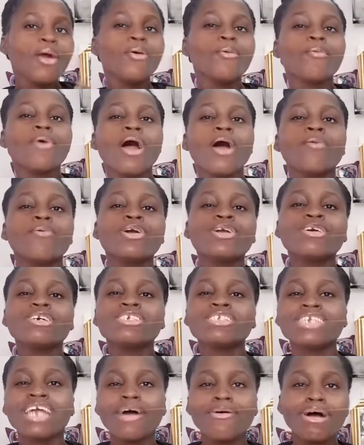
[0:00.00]
When will you
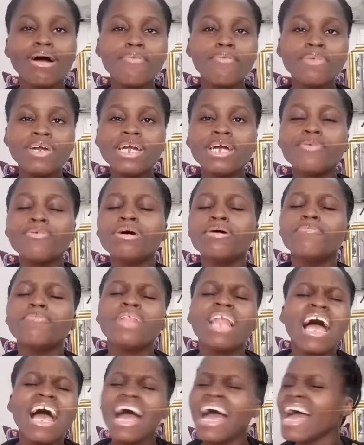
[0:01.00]
shower me with
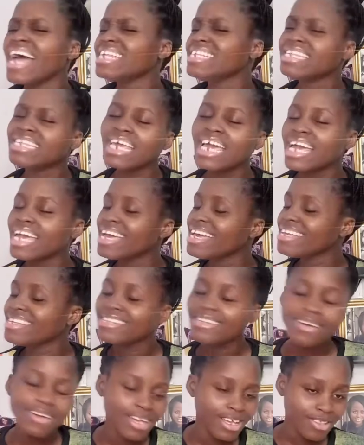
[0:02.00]

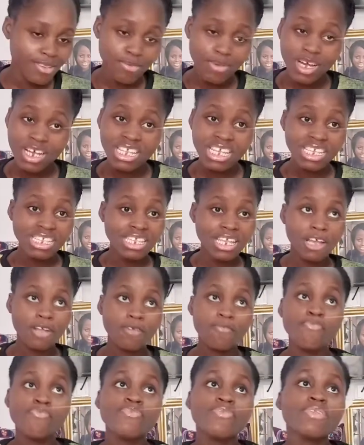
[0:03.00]
blessings? Okay, to be honest, I
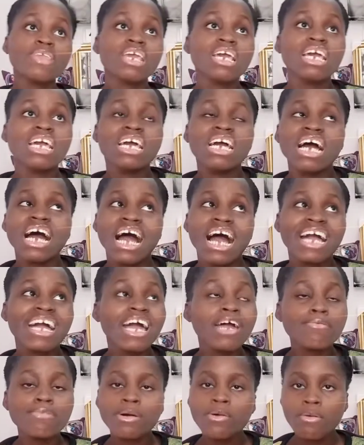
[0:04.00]

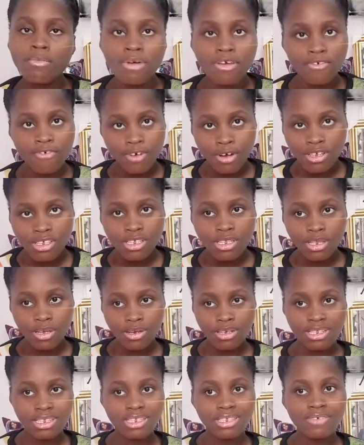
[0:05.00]
can't remember what my first
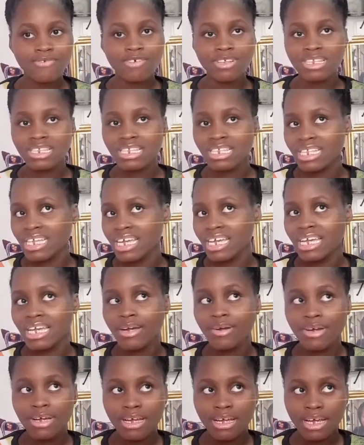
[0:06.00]
thought for
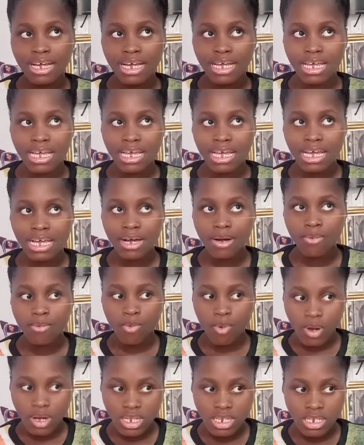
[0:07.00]
today
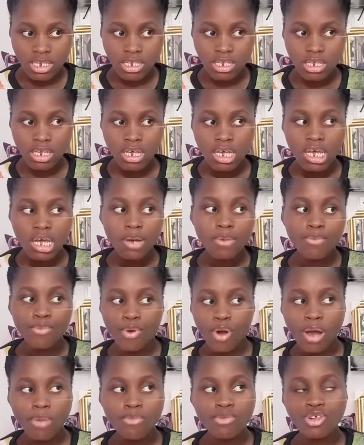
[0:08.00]
was,
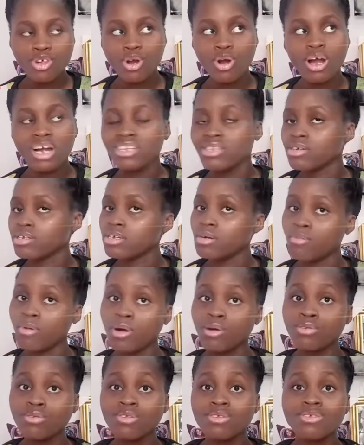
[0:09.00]
but I'm sure I thought
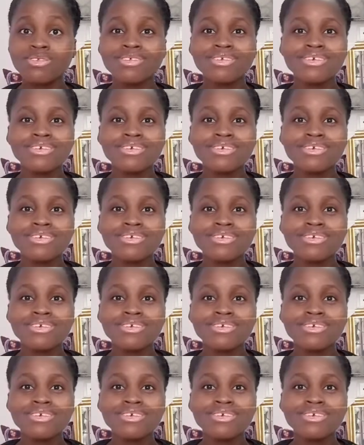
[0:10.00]
about